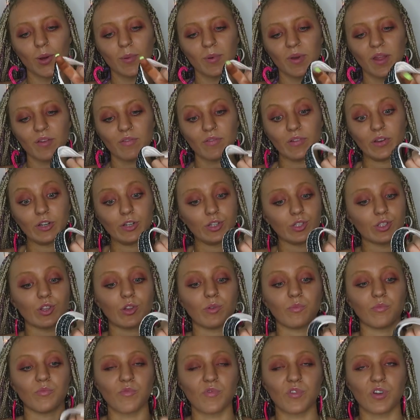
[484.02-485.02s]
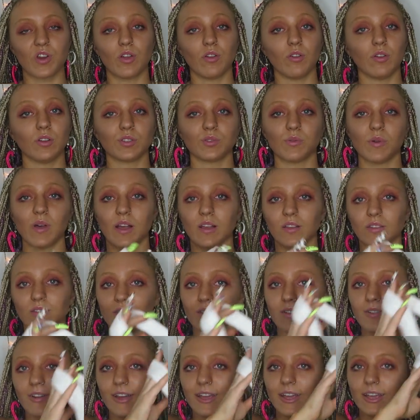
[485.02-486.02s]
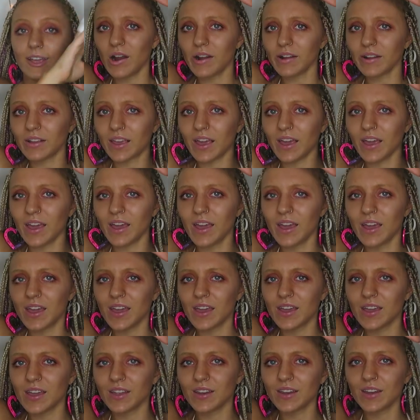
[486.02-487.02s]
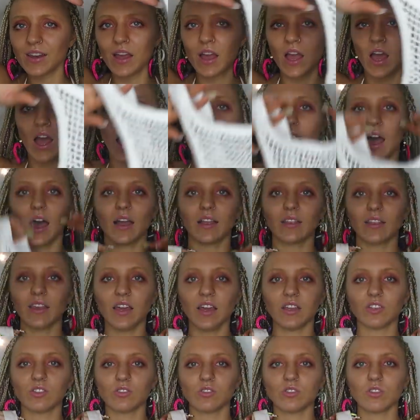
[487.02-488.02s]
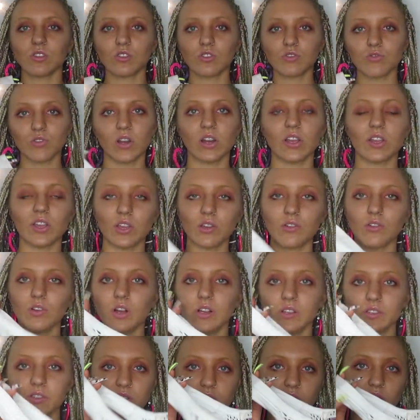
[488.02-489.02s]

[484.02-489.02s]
Urban Outfitters Urban Renewal as well. So Arkin and yeah, it just looks really cute on.